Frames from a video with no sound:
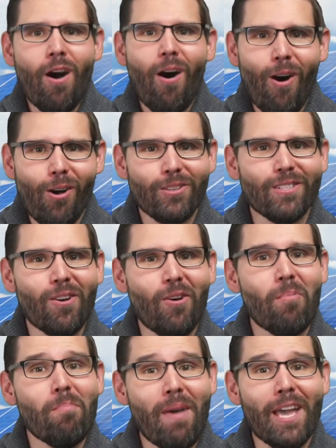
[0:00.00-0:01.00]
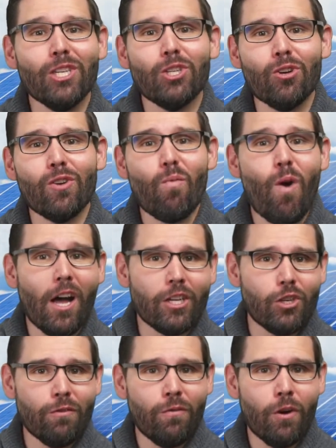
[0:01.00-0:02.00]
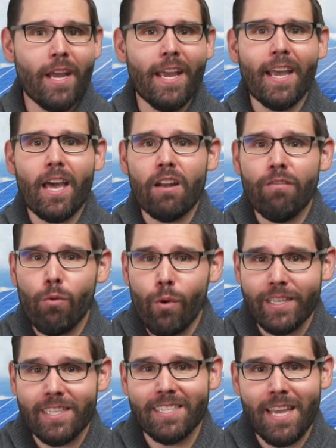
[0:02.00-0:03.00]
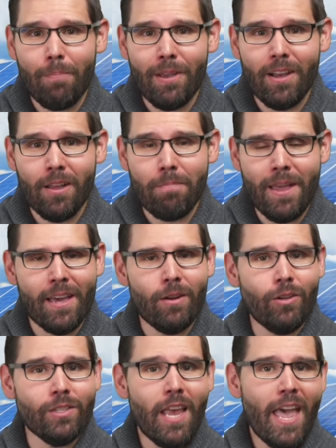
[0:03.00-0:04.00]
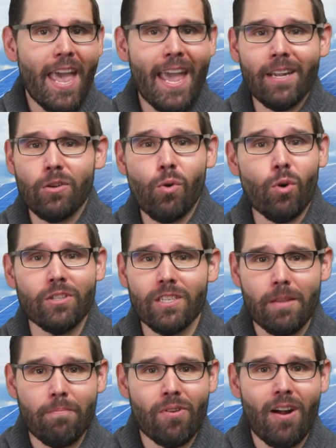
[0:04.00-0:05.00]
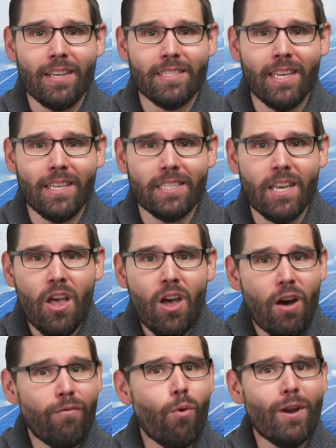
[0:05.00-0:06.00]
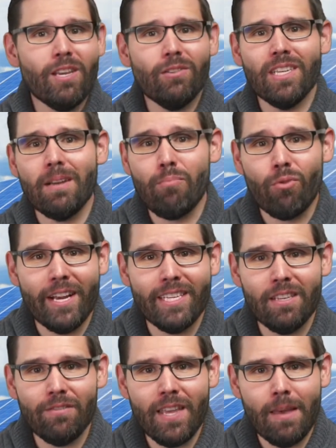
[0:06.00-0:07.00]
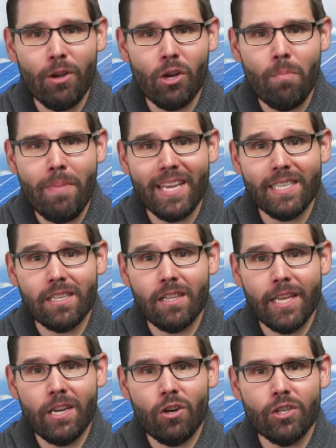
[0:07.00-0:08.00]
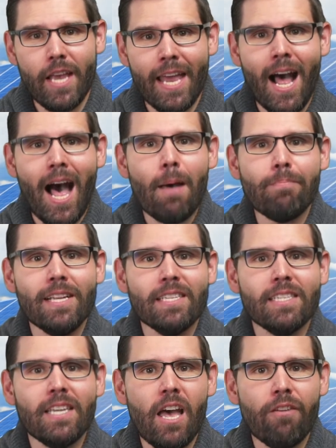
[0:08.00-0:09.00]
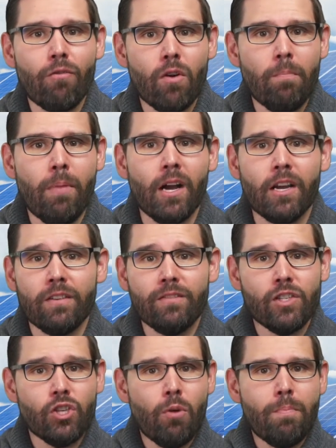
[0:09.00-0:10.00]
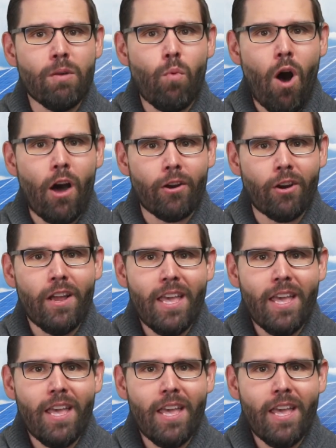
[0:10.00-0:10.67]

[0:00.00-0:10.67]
Also, make sure to watch your footing and avoid stepping on panels and cords in the process. Avoid using abrasive chemical-based cleaners and opt instead for a bucket of soapy water,